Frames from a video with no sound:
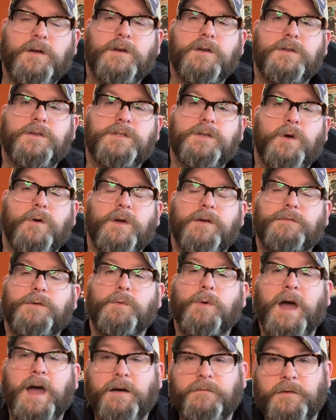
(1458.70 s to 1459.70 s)
So if you
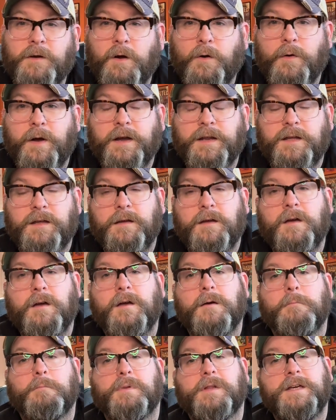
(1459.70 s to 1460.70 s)
haven't already,
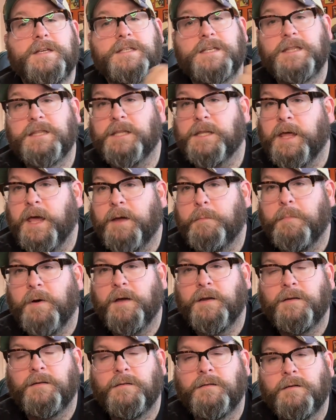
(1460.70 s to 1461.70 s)
please hit the like
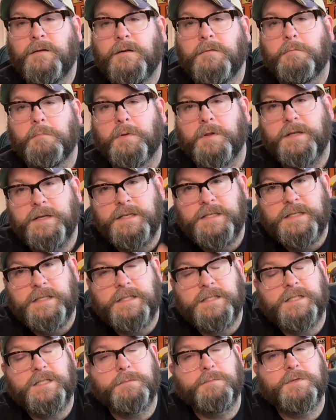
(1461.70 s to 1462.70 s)
button. Please hit
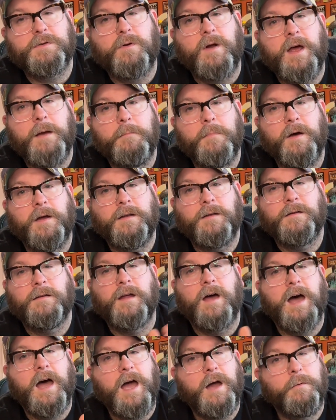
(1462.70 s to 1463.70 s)
the subscribe
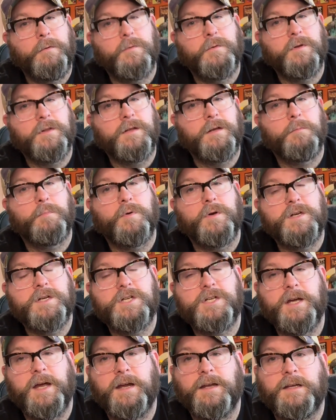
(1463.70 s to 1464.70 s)
button. I would really
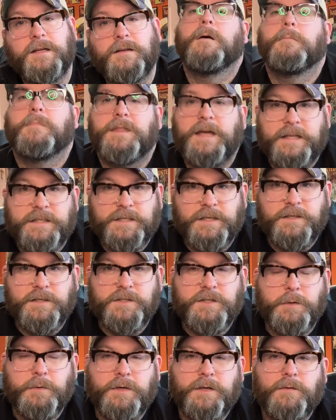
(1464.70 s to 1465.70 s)
appreciate it. But that's going to
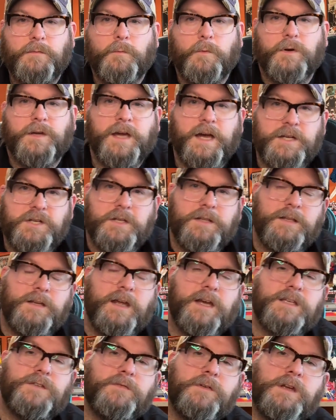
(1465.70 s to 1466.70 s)
do it. We'll catch you in the
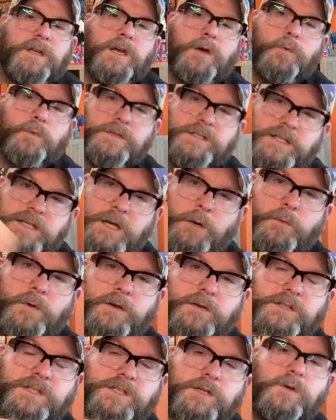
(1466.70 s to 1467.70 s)
next video. We'll see you
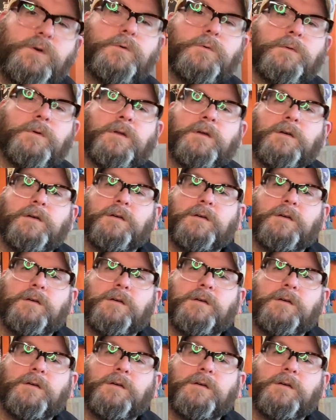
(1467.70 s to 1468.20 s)
real soon.